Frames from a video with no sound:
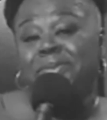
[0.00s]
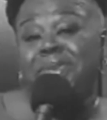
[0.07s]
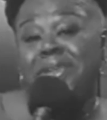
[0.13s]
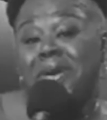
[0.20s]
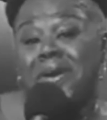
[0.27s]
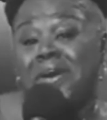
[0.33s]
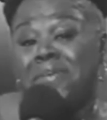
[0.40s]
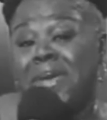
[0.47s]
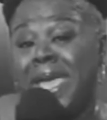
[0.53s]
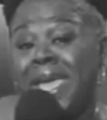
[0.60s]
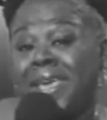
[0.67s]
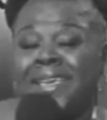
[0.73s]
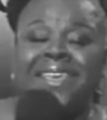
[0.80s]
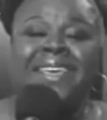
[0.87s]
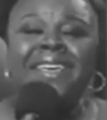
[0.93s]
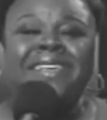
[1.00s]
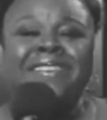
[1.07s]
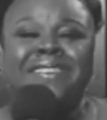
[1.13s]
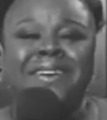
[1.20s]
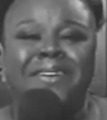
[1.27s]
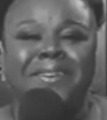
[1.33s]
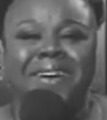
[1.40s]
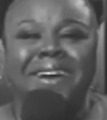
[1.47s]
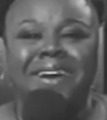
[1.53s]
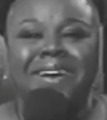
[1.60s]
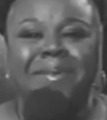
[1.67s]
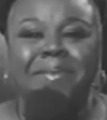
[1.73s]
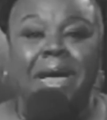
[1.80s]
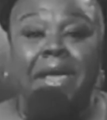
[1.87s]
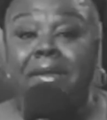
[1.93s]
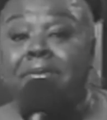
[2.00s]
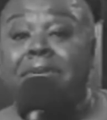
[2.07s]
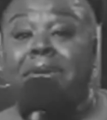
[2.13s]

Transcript: Curtis Payne. Though not